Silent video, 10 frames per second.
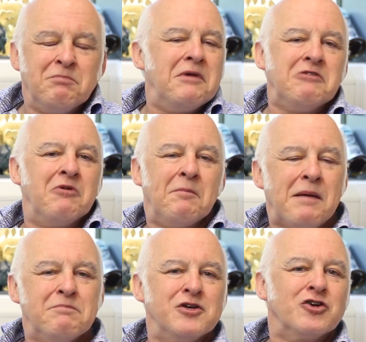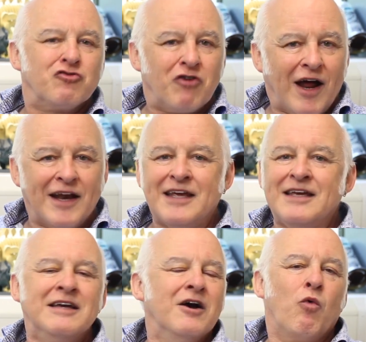remember your
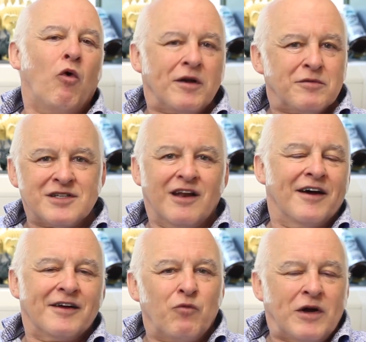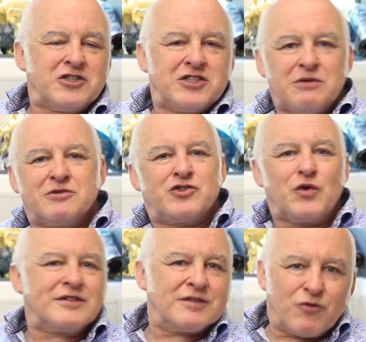granny, what it was like when she was
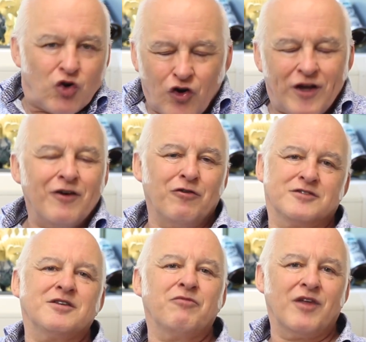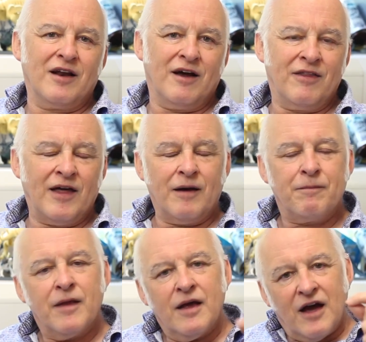doing some cooking or something like that.
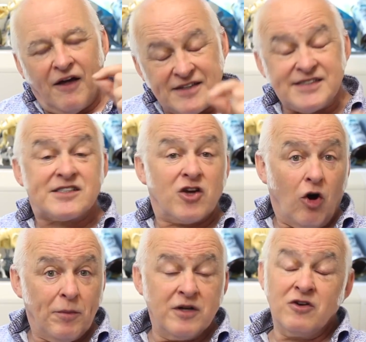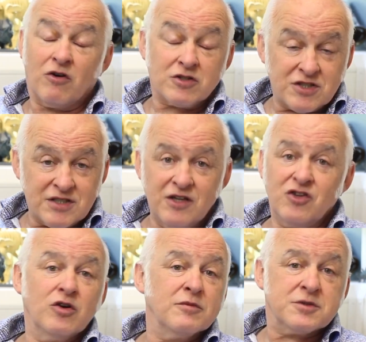And this is common not just in
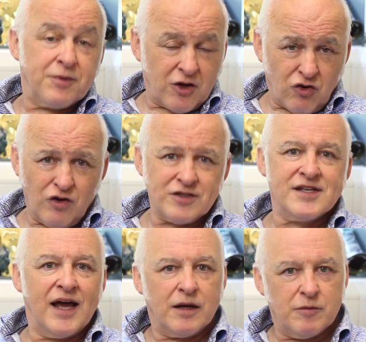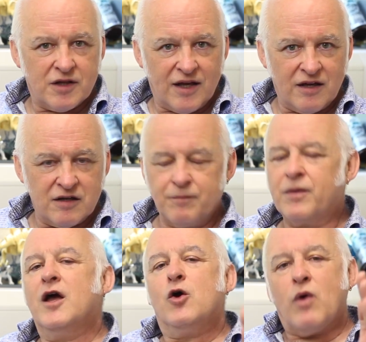humans but across the animal kingdom.
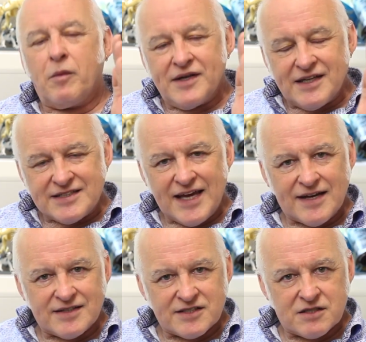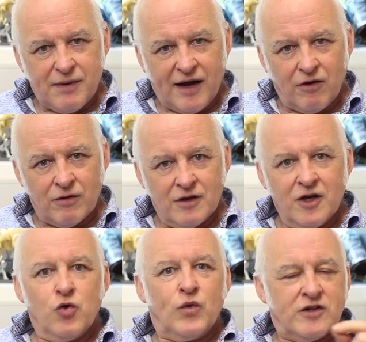When we detect a smell,
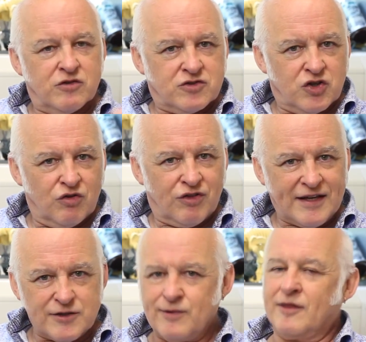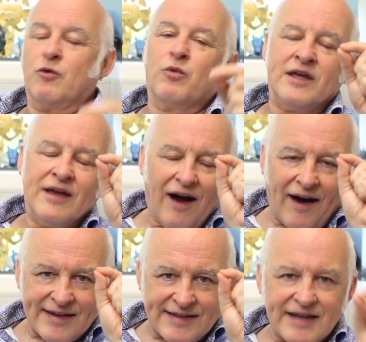we do two things with it. We
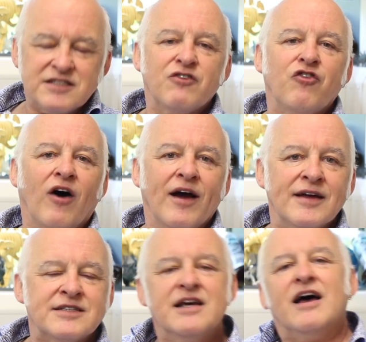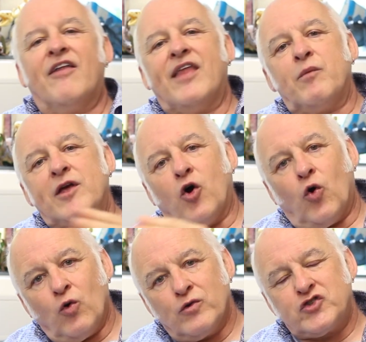identify it, and then we
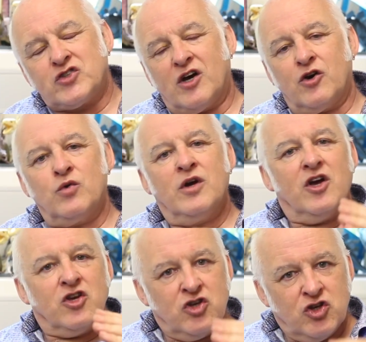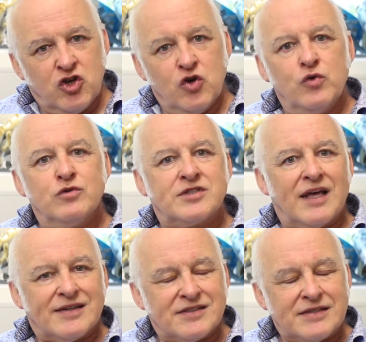also use
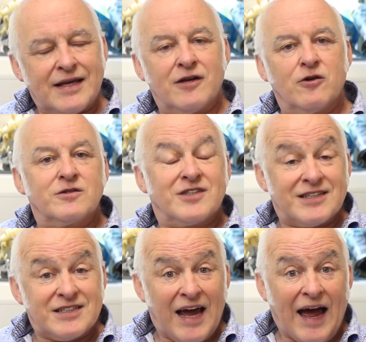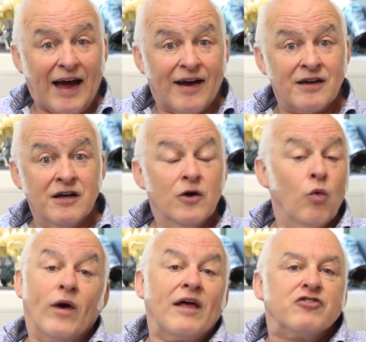that signal to tag
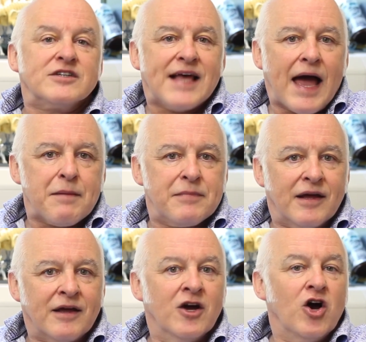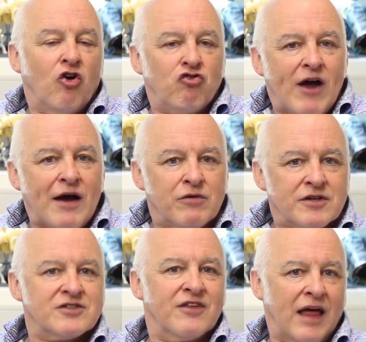whatever is happening around
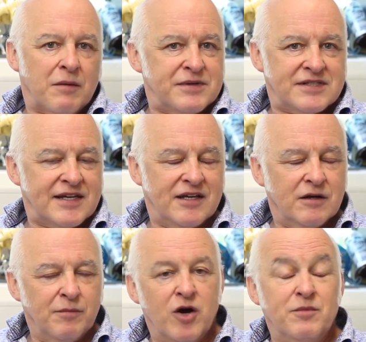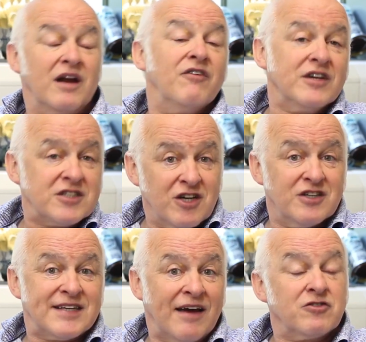us at that particular moment. If it
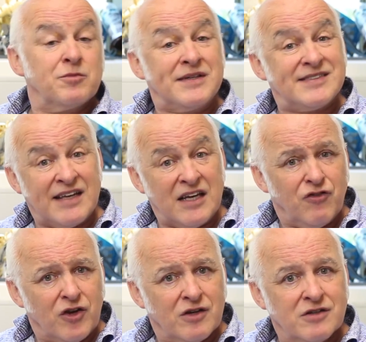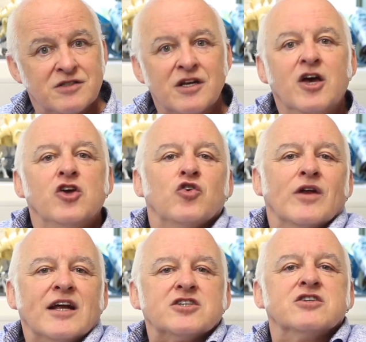turns out to be significant, you can
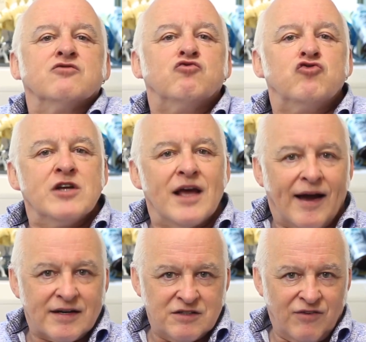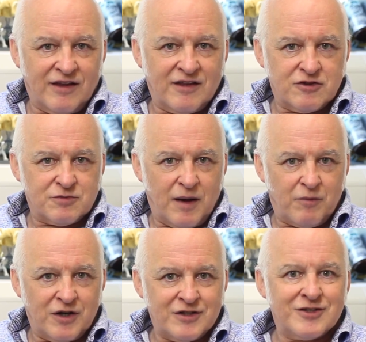actually reactivate those
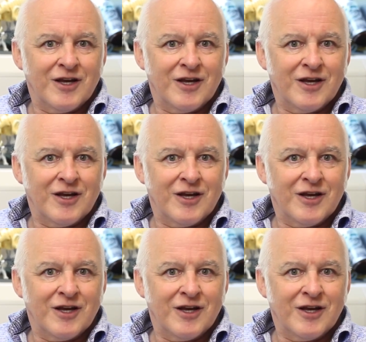memories